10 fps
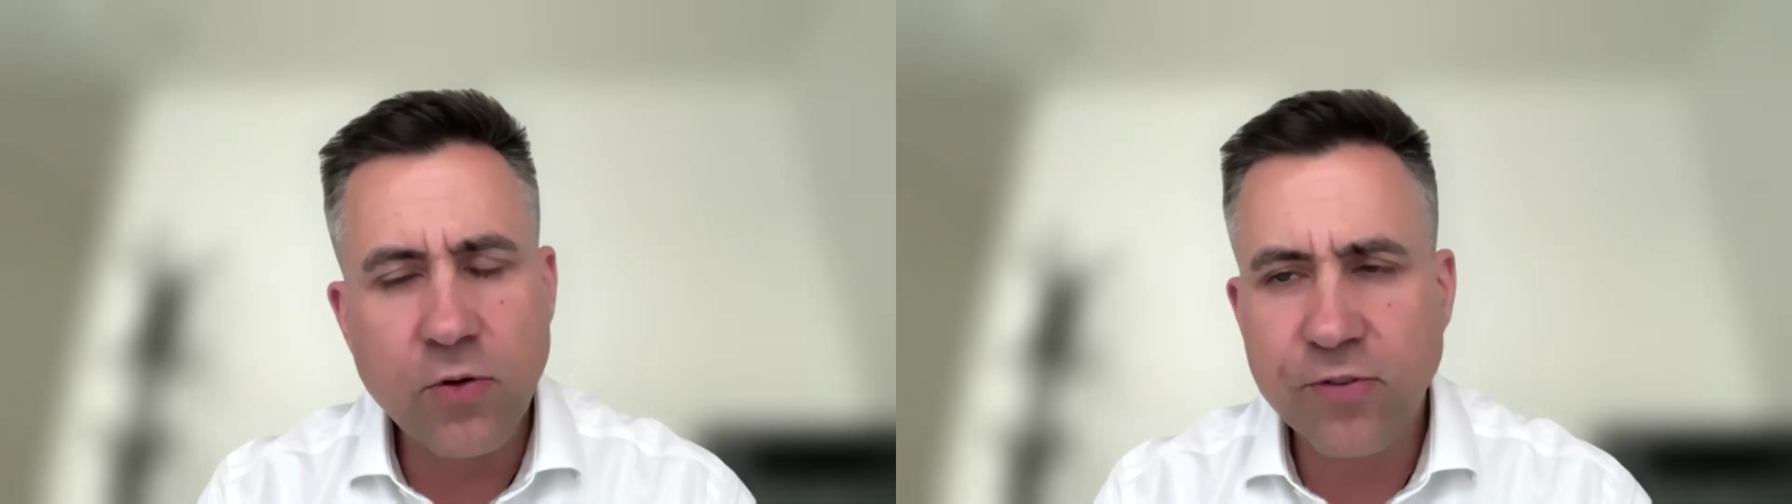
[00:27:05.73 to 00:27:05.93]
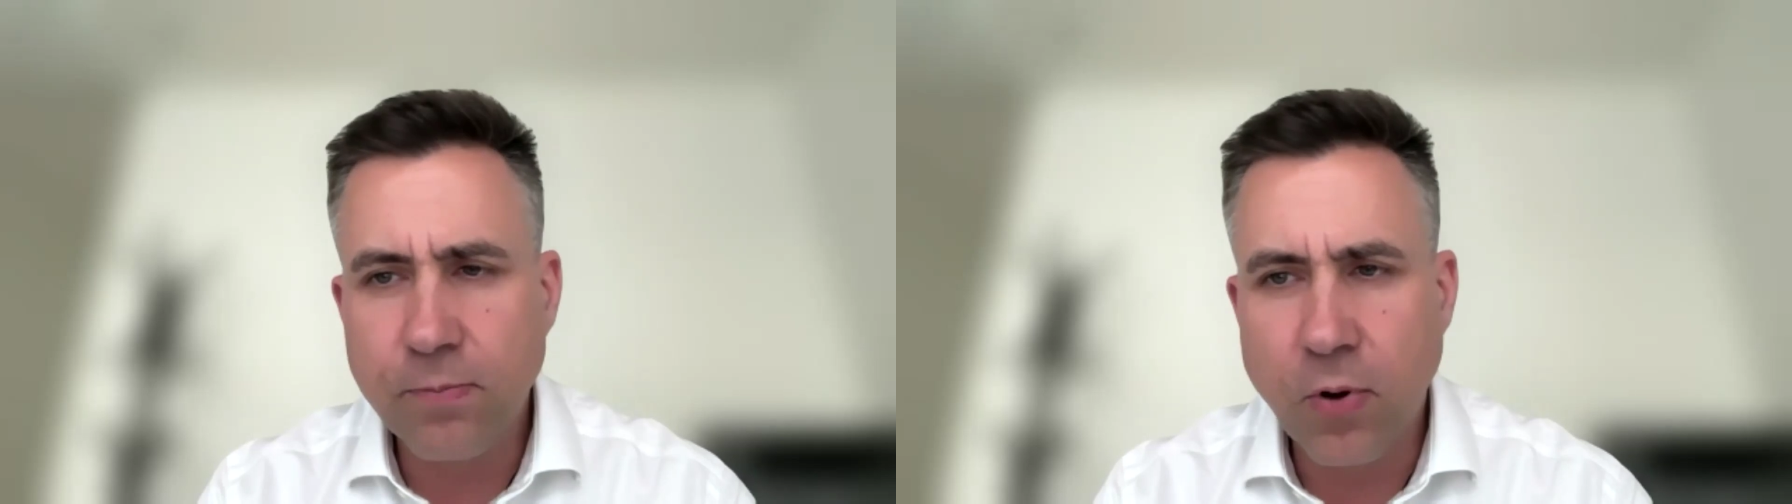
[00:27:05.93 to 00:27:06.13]

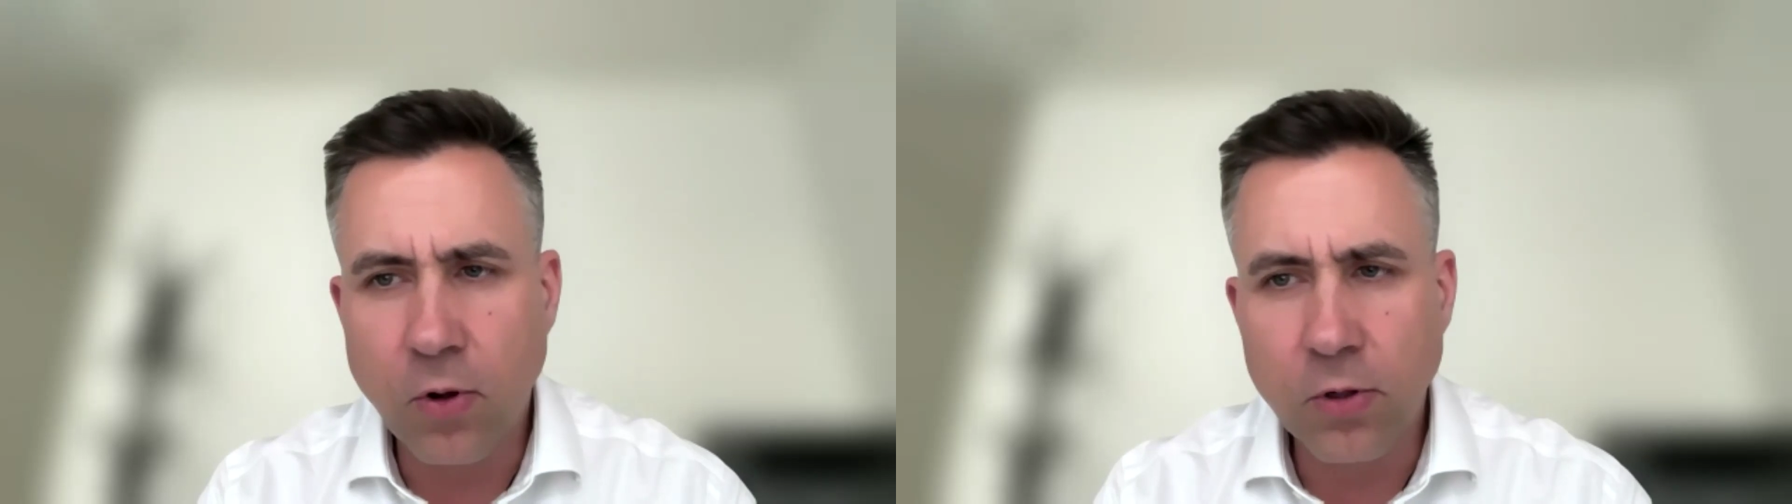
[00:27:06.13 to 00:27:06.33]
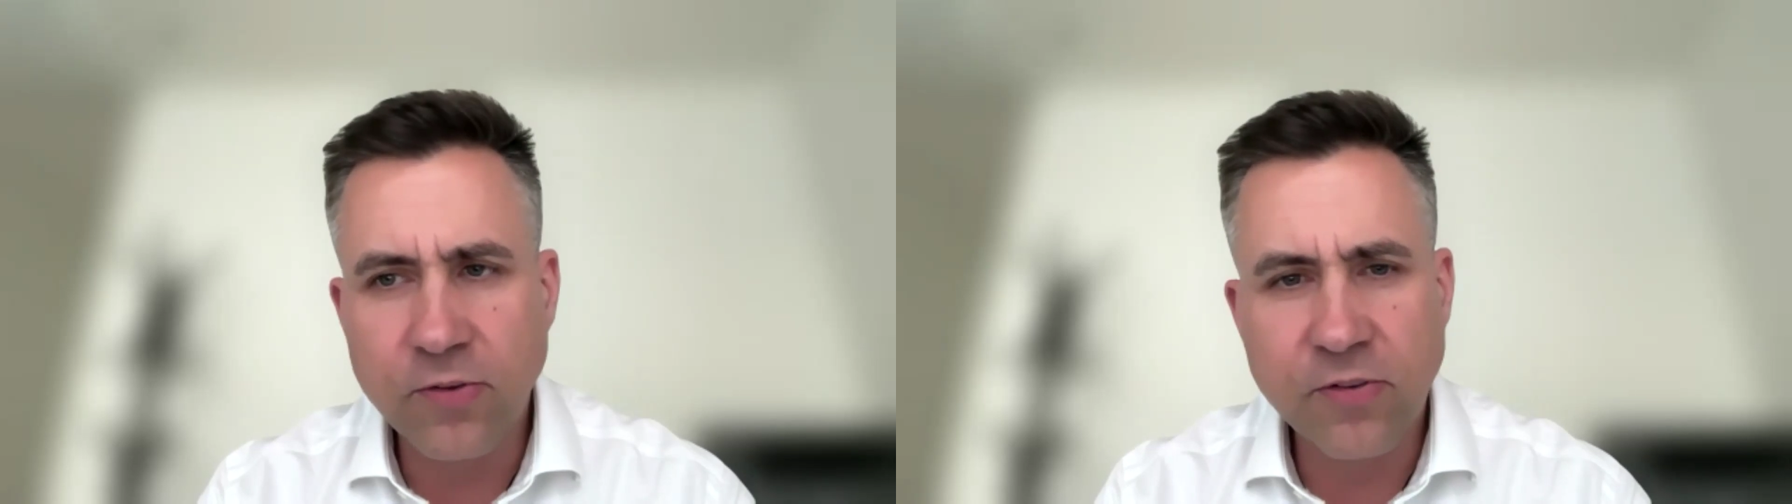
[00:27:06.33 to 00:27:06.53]
to the
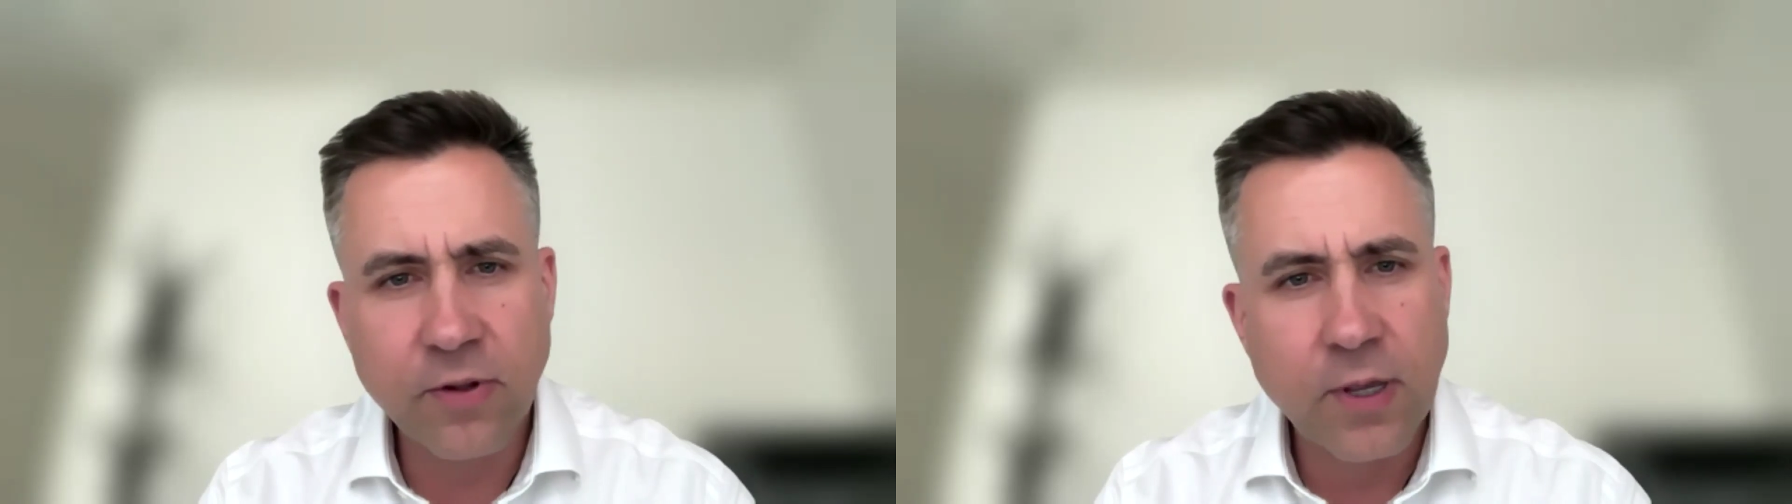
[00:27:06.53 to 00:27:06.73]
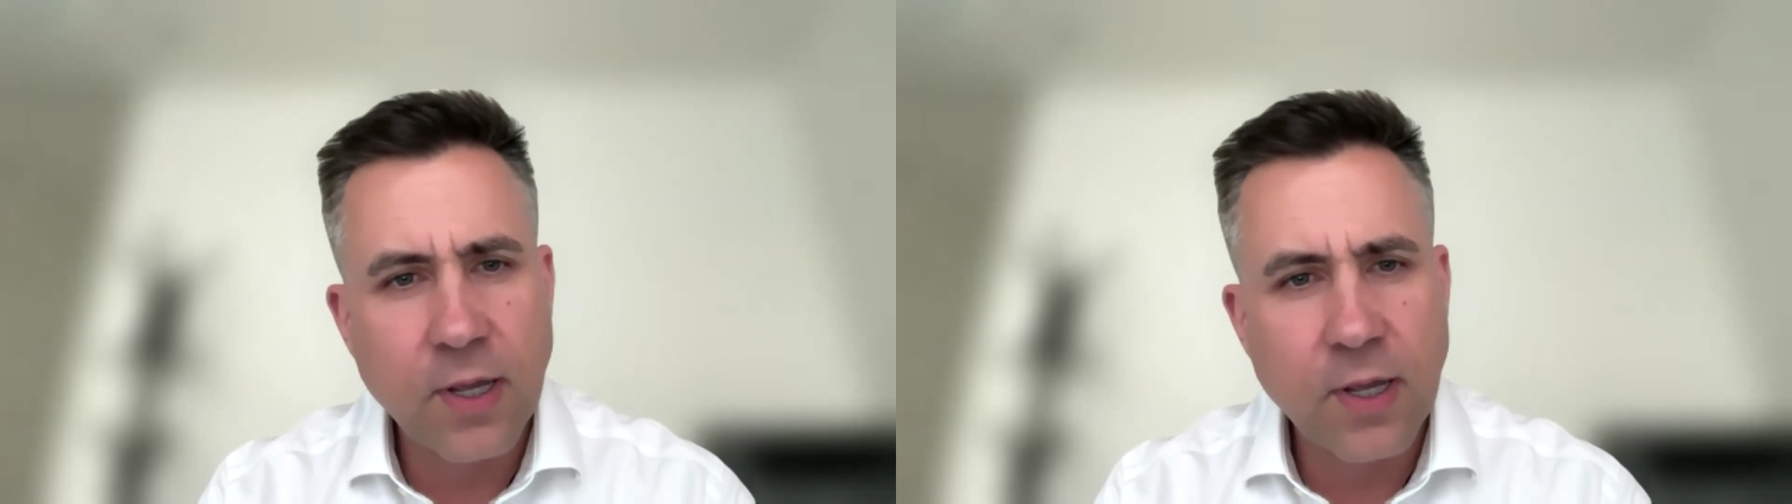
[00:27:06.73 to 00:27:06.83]
polls,